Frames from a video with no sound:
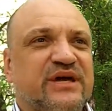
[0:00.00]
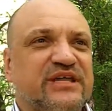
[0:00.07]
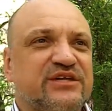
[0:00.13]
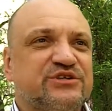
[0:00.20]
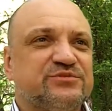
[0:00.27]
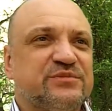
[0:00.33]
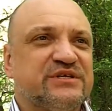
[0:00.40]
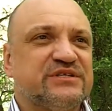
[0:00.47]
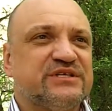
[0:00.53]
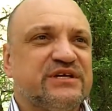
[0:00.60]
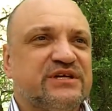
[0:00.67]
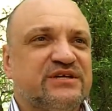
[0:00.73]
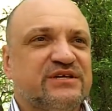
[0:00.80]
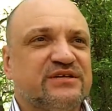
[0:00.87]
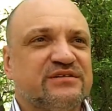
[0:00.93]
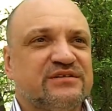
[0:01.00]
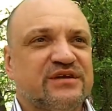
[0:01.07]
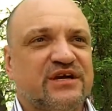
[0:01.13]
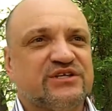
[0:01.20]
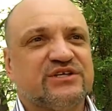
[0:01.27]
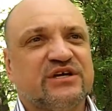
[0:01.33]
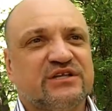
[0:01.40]
management
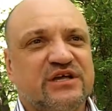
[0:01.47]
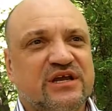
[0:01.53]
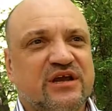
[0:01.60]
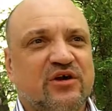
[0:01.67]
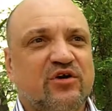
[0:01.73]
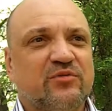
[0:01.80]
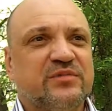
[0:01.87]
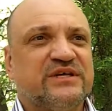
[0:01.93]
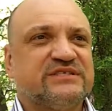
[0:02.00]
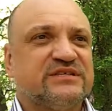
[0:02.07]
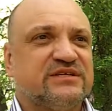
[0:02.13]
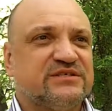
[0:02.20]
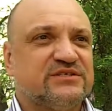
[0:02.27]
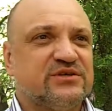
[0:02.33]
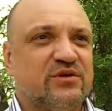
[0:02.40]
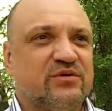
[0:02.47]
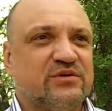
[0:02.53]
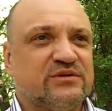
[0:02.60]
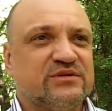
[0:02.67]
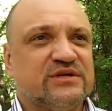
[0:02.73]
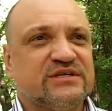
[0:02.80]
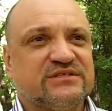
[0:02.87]
in Kashkadarya Oblast, and
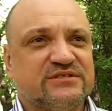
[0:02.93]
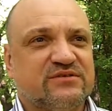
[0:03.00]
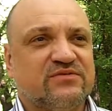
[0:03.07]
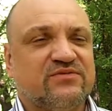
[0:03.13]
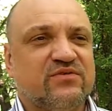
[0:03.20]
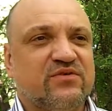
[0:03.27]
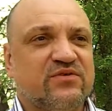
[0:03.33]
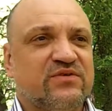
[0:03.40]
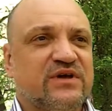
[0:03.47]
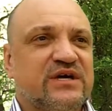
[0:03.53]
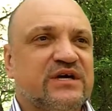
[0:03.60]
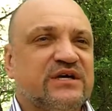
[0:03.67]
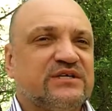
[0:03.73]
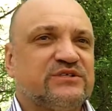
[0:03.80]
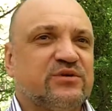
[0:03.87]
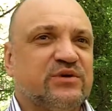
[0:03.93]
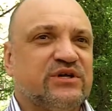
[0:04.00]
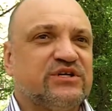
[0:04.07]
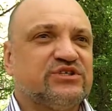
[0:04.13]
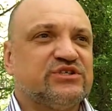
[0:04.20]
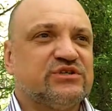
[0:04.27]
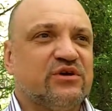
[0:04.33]
so on and so forth.
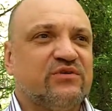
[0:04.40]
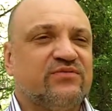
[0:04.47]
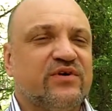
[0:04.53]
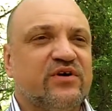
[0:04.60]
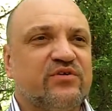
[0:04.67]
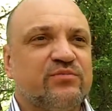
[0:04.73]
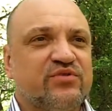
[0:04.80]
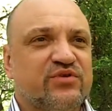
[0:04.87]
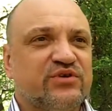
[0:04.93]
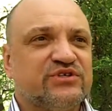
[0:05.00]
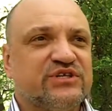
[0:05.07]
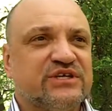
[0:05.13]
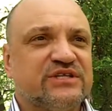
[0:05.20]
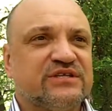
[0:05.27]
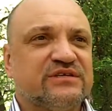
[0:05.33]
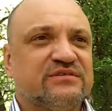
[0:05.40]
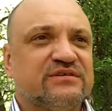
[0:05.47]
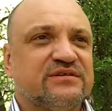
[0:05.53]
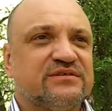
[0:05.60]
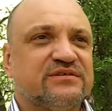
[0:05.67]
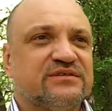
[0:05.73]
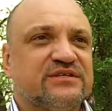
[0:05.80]
So each of our projects
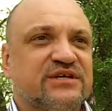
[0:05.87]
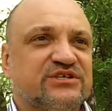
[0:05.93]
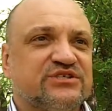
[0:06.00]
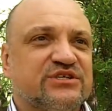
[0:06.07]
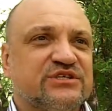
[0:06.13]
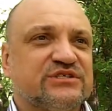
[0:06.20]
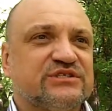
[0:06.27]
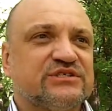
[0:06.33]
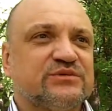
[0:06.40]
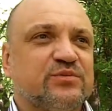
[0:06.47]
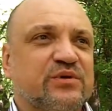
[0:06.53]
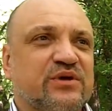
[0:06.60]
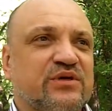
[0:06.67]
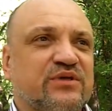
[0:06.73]
touches